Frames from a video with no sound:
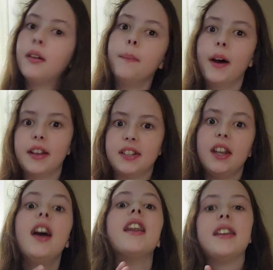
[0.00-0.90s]
But
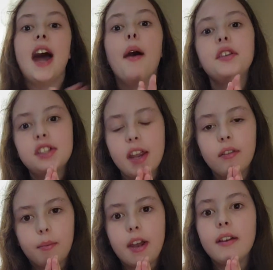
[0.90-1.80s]
now it's time for
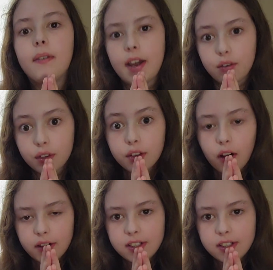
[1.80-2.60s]
my final thoughts.